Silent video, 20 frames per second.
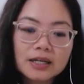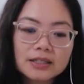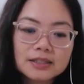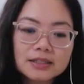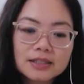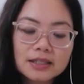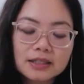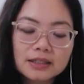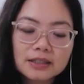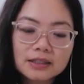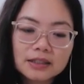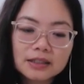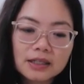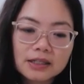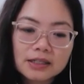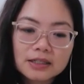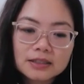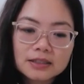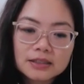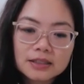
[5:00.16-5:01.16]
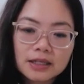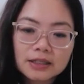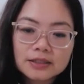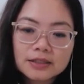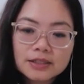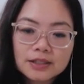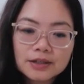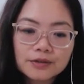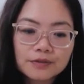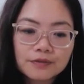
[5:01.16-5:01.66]
did an
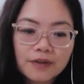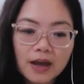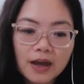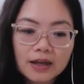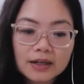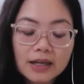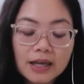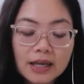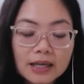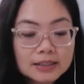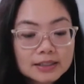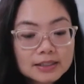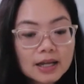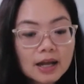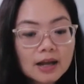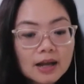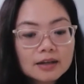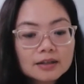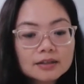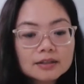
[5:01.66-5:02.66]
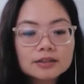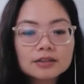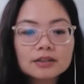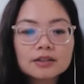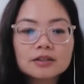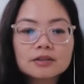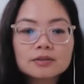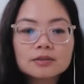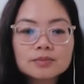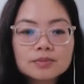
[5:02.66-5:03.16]
intensive at Haystack
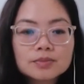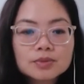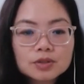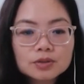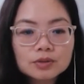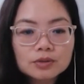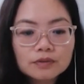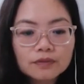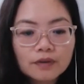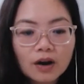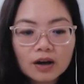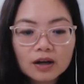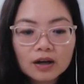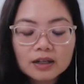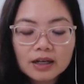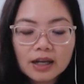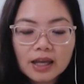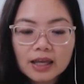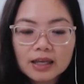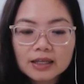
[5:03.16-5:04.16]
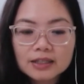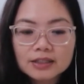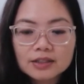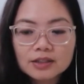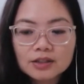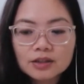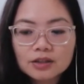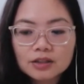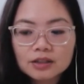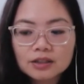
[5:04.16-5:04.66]
School of Art,
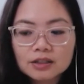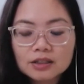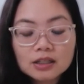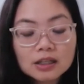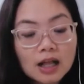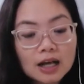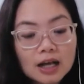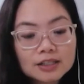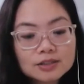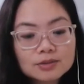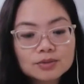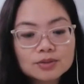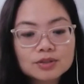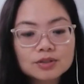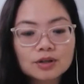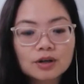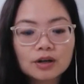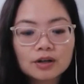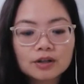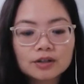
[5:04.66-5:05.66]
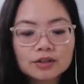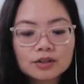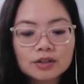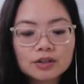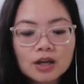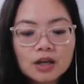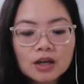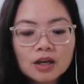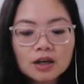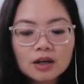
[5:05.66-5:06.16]
and the class was
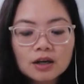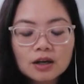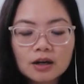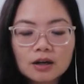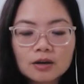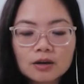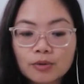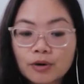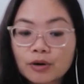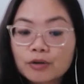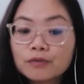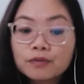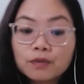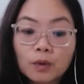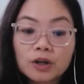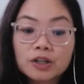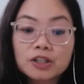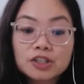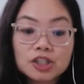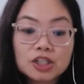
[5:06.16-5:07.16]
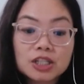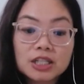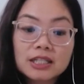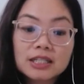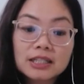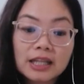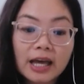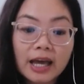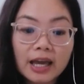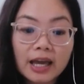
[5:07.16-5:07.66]
on around foraging
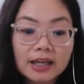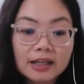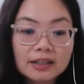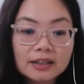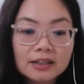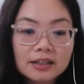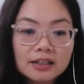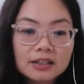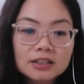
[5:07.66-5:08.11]
clay.